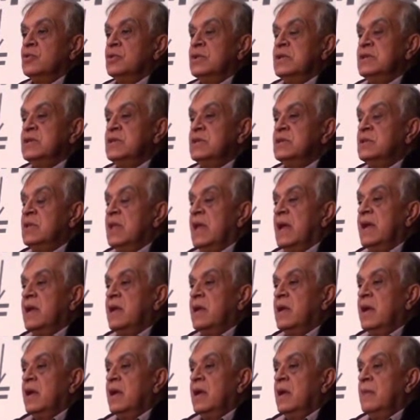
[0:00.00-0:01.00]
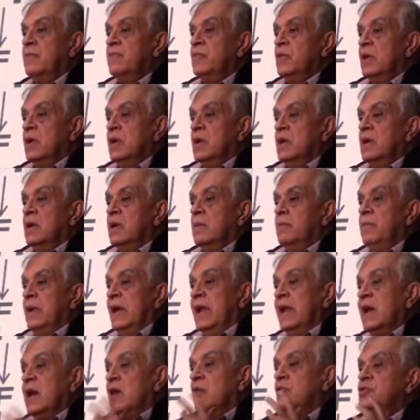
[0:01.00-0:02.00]
So this is like a
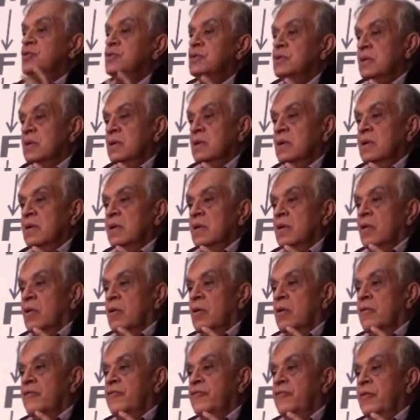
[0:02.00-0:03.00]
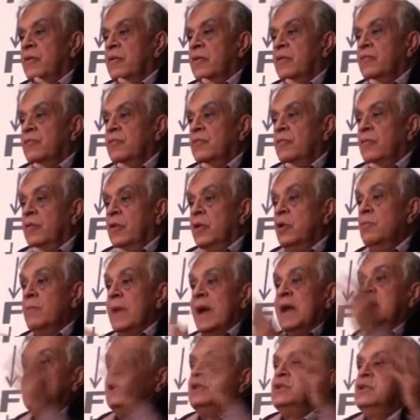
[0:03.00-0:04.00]
bailout of
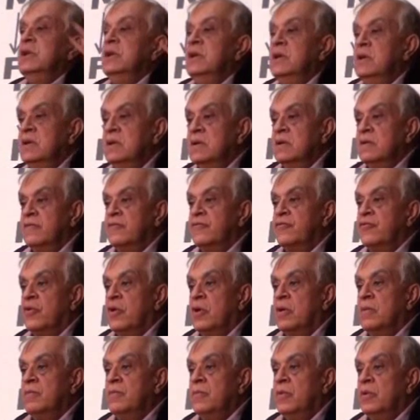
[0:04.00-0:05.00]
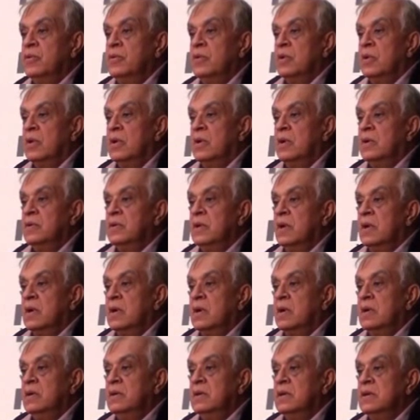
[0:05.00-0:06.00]
humanity from
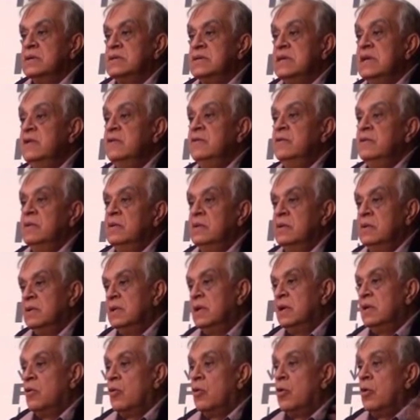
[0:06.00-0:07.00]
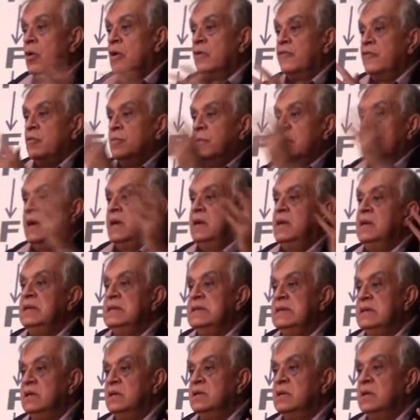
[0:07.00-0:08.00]
the sin that all of
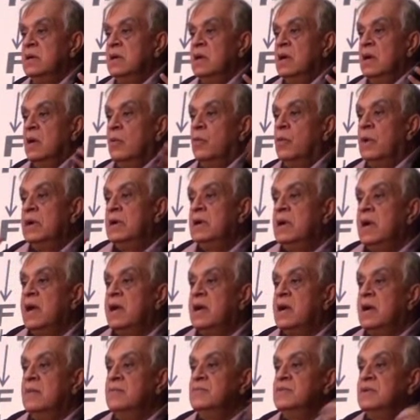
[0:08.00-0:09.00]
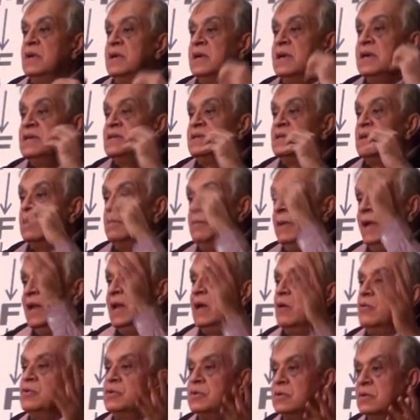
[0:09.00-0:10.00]
humanity did. One guy comes and does a
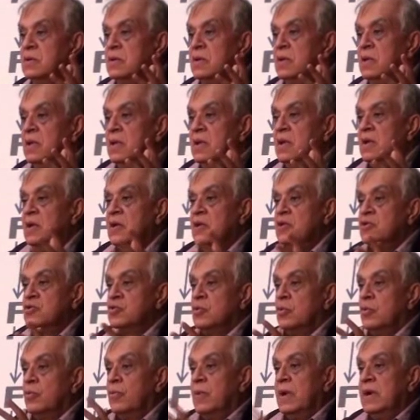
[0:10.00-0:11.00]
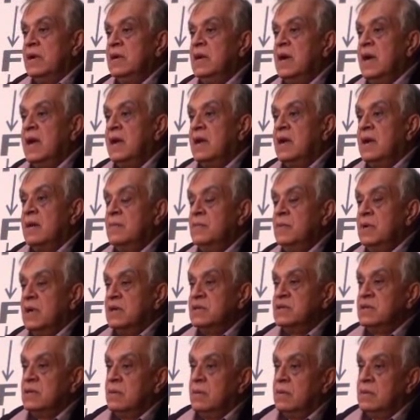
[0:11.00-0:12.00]
bailout. So one guy comes
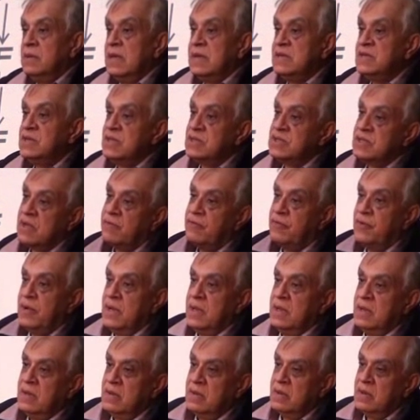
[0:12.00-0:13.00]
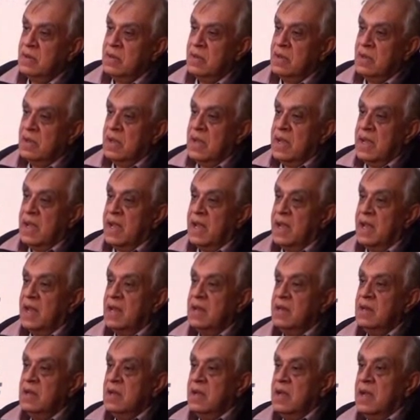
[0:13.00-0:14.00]
does the suffering,
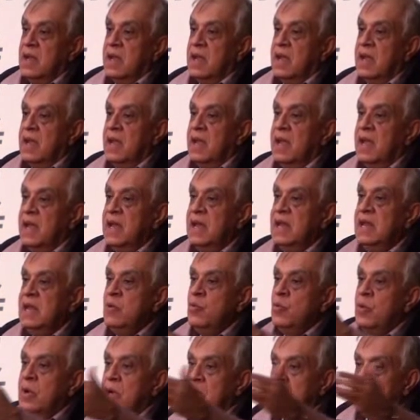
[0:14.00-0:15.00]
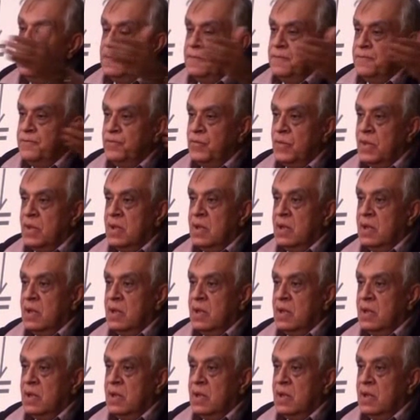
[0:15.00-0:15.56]
and anyone